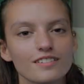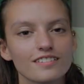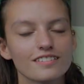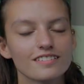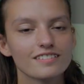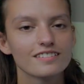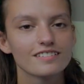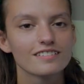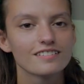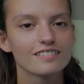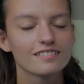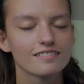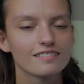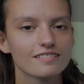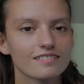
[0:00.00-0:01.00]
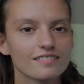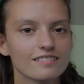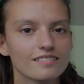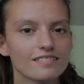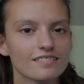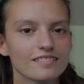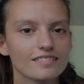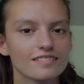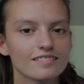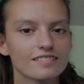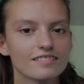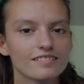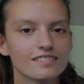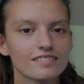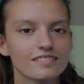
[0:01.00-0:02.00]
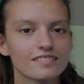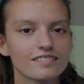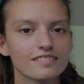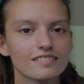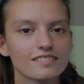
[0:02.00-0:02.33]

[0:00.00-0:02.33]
The person shown says nothing.